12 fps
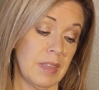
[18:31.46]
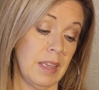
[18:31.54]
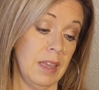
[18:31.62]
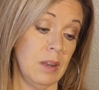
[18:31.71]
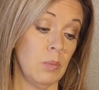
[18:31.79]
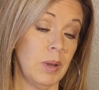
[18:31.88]

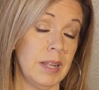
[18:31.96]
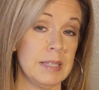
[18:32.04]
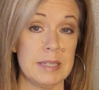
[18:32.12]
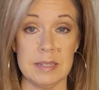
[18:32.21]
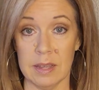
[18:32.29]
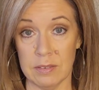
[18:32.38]
what
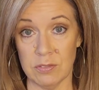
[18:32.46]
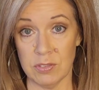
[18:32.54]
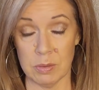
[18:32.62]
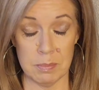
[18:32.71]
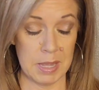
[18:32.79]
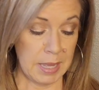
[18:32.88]
it's done
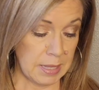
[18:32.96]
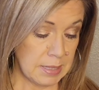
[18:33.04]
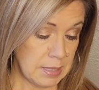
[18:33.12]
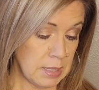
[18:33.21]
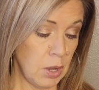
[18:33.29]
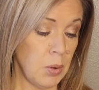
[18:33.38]
for me.
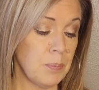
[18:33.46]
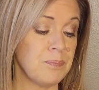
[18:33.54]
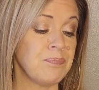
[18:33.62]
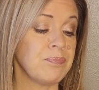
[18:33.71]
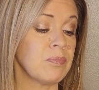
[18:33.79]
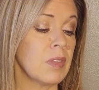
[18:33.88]
So
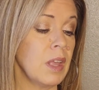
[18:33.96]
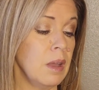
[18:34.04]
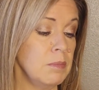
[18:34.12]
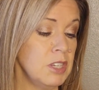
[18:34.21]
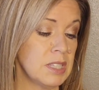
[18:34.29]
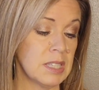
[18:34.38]

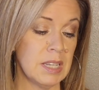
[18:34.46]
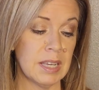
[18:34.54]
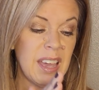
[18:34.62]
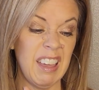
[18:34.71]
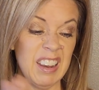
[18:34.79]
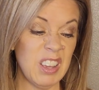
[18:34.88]
I'm just going
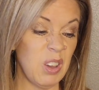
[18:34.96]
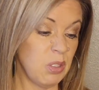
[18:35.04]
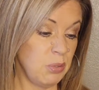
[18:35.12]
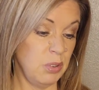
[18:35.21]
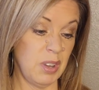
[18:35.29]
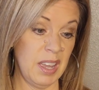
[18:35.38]
to kind of go
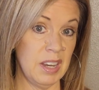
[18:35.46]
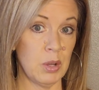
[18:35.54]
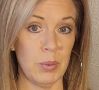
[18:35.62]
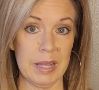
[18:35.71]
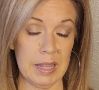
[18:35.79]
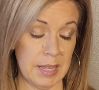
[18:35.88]
through kind of
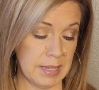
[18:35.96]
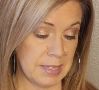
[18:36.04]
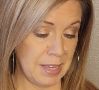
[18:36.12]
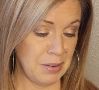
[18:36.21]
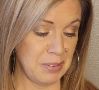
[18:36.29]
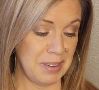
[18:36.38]
quickly, because
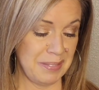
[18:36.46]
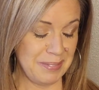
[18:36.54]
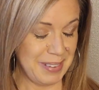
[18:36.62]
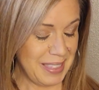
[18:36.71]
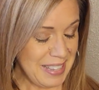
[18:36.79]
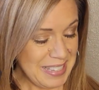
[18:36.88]
I don't
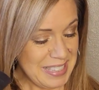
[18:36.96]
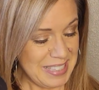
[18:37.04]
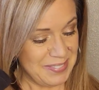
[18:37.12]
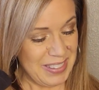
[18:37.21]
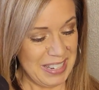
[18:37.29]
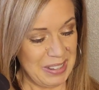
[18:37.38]
want this
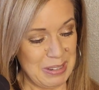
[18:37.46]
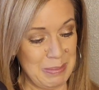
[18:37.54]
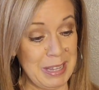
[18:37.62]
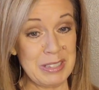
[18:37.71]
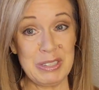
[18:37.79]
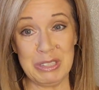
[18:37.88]
video to
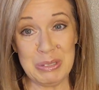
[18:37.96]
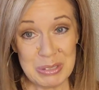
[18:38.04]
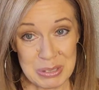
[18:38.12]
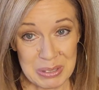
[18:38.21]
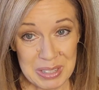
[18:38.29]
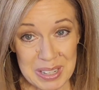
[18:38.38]
be too
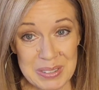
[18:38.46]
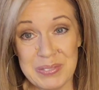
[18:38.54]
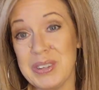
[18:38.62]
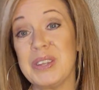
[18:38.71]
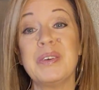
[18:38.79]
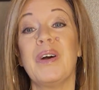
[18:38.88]
long
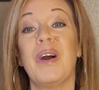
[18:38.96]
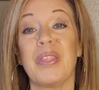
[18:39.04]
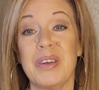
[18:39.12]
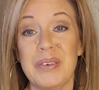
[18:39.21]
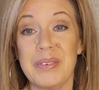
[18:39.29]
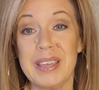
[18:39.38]
for you,
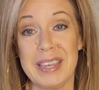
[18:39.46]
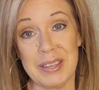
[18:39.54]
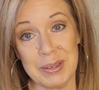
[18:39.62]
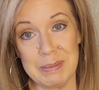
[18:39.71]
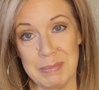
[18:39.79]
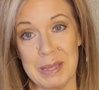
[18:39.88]
although it
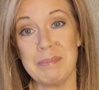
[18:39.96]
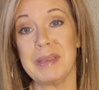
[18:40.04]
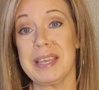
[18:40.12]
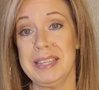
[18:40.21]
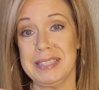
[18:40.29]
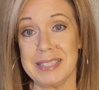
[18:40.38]
could be,
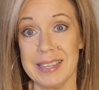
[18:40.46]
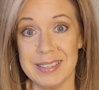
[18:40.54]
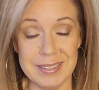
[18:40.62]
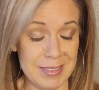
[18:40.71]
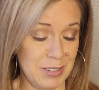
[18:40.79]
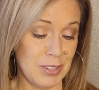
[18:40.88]
because
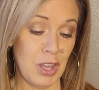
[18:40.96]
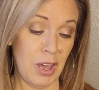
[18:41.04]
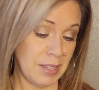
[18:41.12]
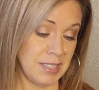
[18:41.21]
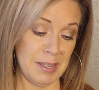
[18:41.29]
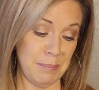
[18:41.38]
there's
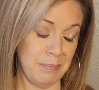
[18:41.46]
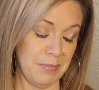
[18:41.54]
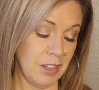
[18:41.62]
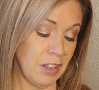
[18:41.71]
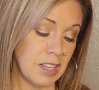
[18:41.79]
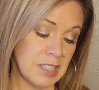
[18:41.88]
lots
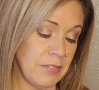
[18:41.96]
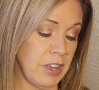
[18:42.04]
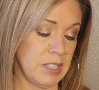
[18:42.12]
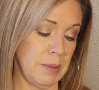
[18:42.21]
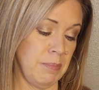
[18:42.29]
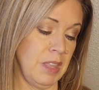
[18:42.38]
of
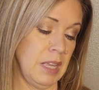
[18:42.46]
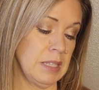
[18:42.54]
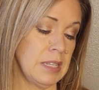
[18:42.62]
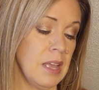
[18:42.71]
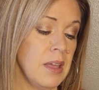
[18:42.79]
awesome things.